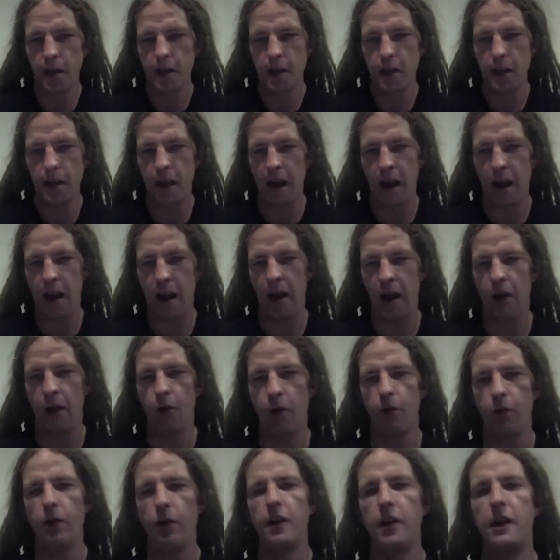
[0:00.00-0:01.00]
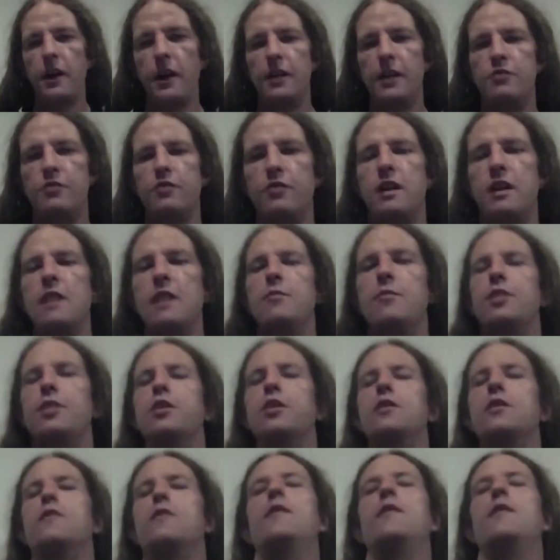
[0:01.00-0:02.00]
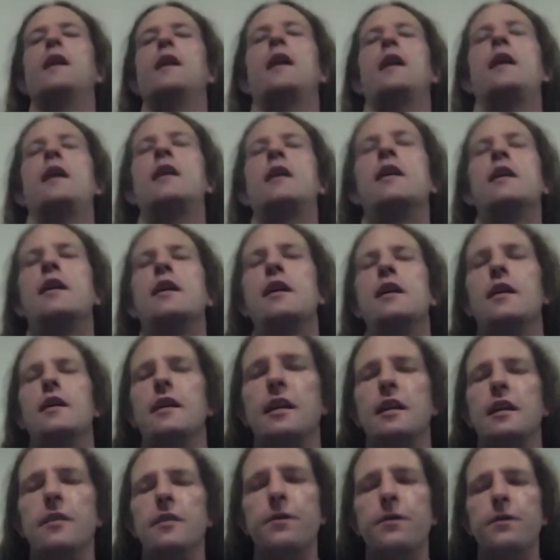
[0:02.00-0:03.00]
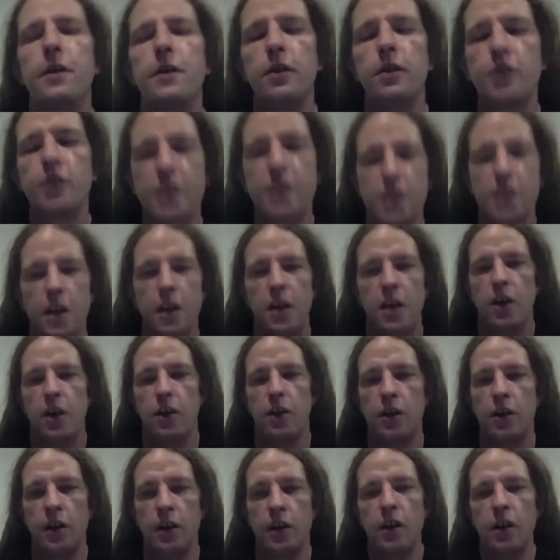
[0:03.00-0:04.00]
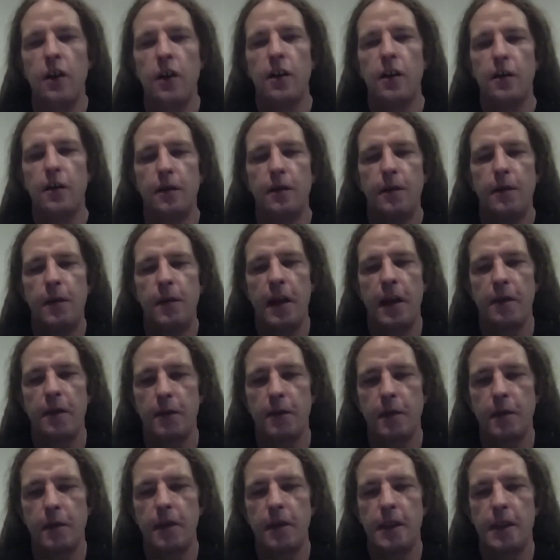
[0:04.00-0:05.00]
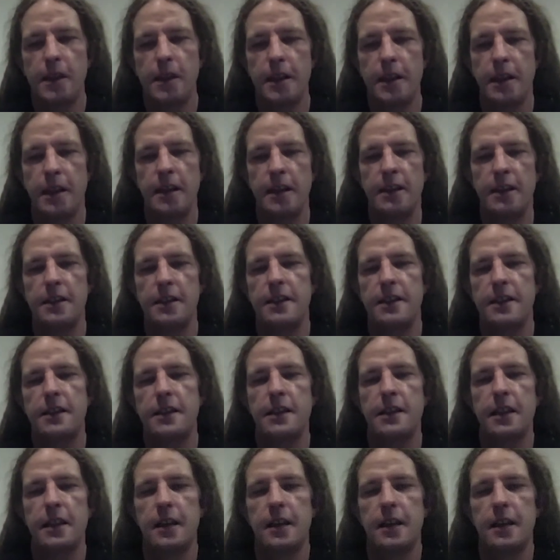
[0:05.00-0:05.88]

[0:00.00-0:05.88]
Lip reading: Now, it's really important that kind of focus on the fact that this is